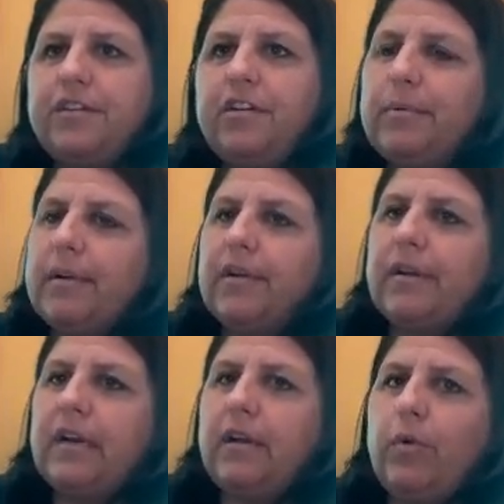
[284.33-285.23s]
Cooper
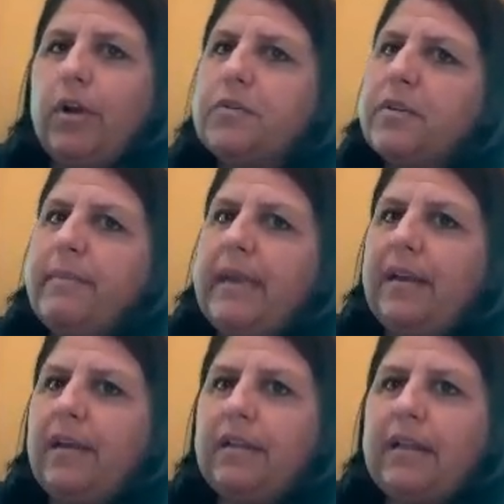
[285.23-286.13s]
uh, worked with me
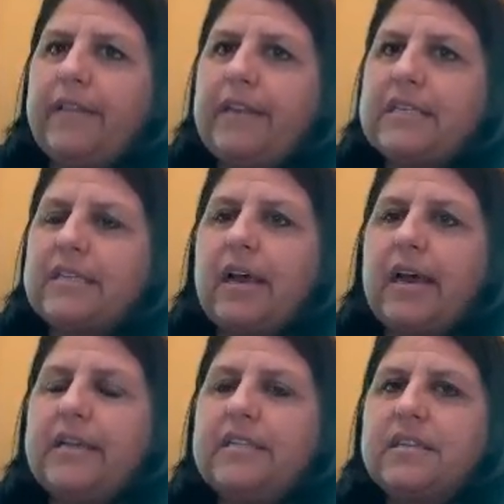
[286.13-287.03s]
on a lot of these
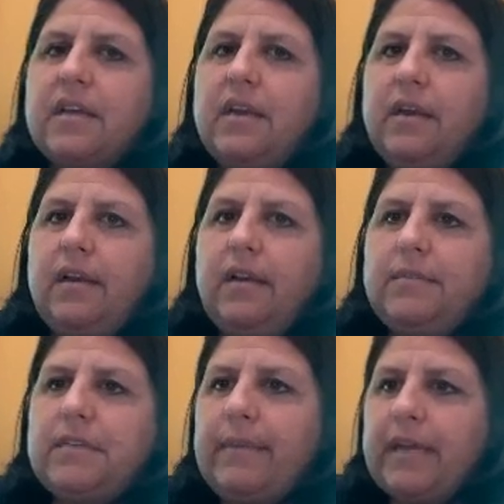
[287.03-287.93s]
slides um,
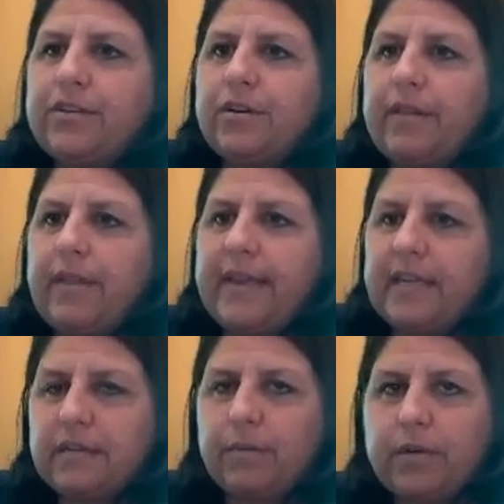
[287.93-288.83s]
to make sure that
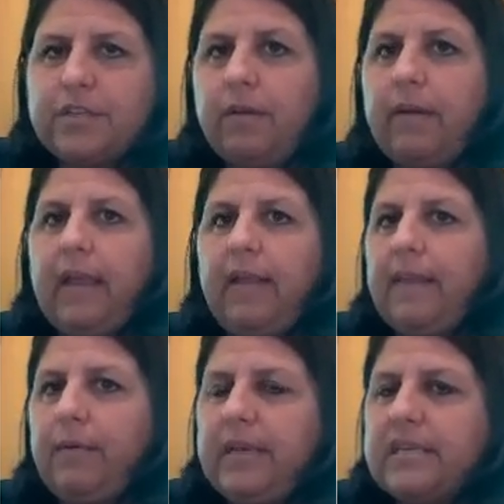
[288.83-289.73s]
things that we're doing
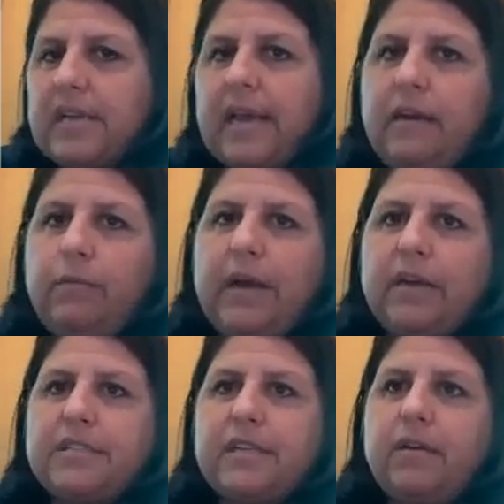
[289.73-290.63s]
that we cited
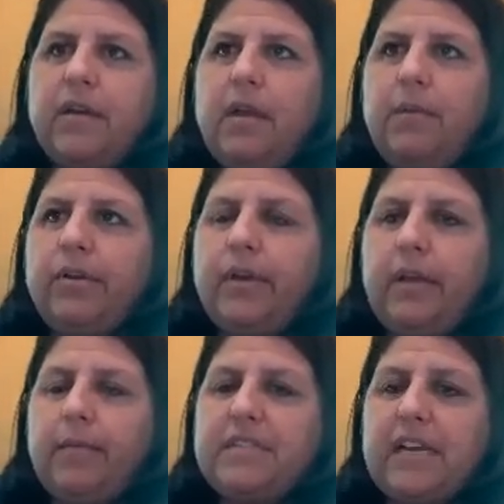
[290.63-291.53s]
well. So
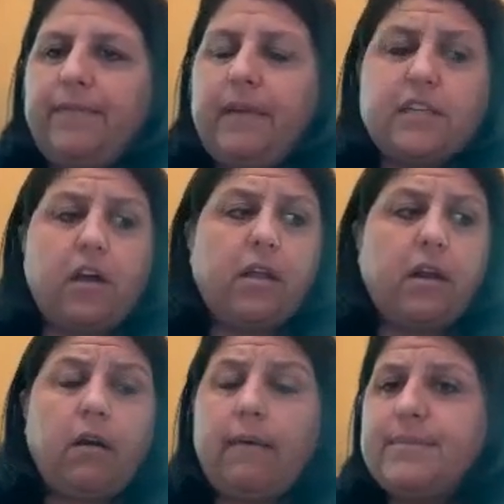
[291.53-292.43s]
um, def- it's all on
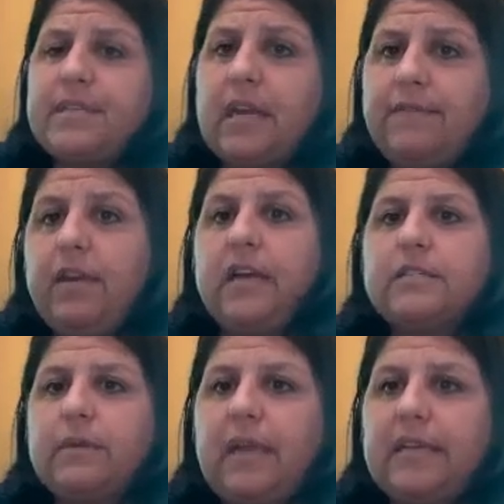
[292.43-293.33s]
our website if you guys
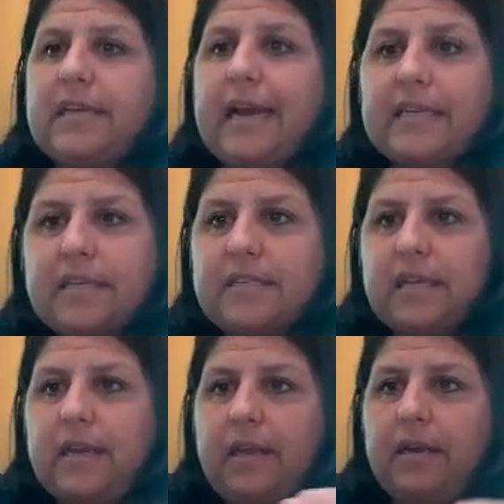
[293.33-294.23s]
would like to access
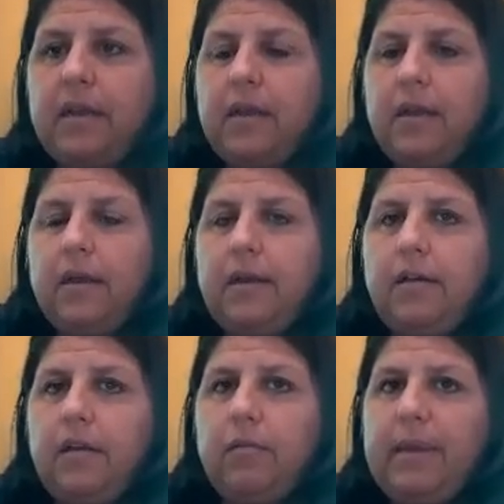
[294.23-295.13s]
it, and uh,
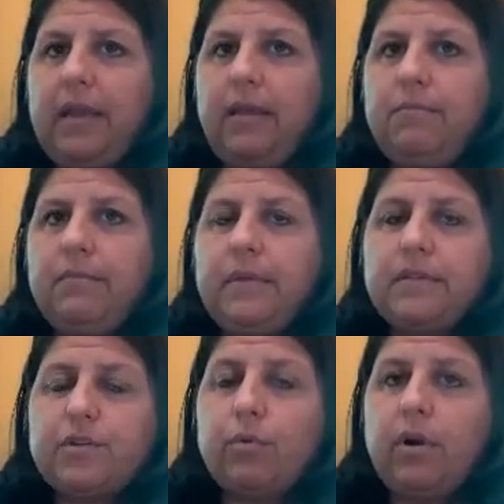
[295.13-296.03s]
it'll be
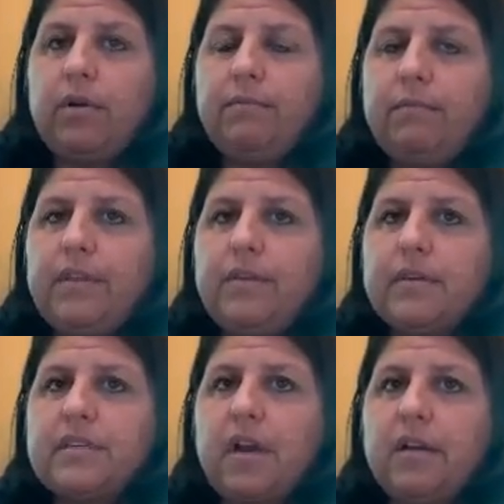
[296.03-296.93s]
stored with U.S.
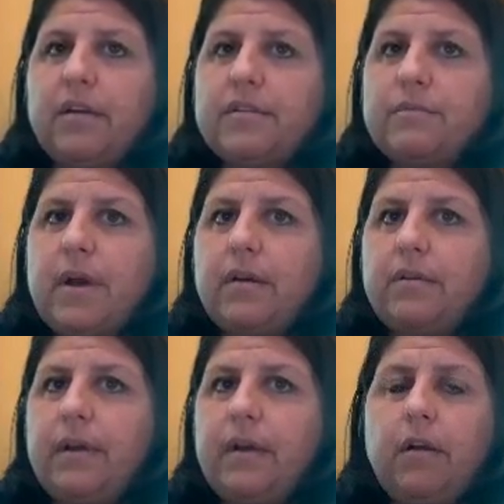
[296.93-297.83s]
Soccer as
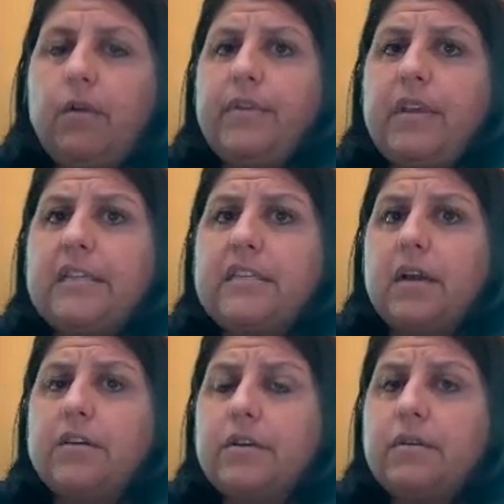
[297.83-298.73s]
well, uh, or with United
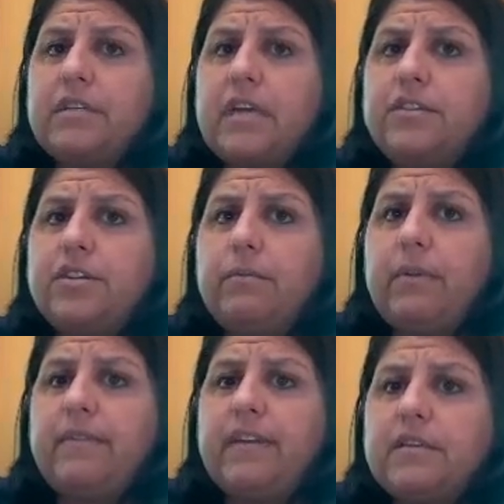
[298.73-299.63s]
Soccer Association
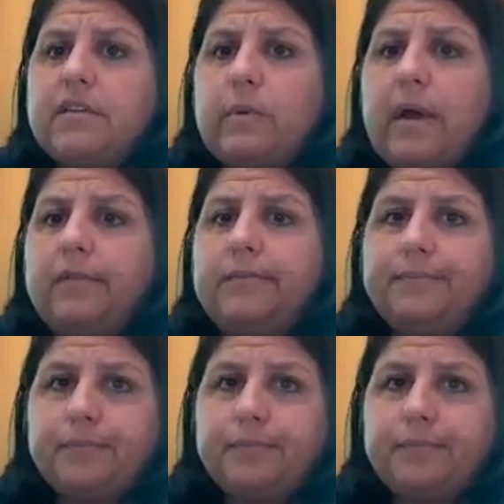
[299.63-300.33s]
with Vince as well.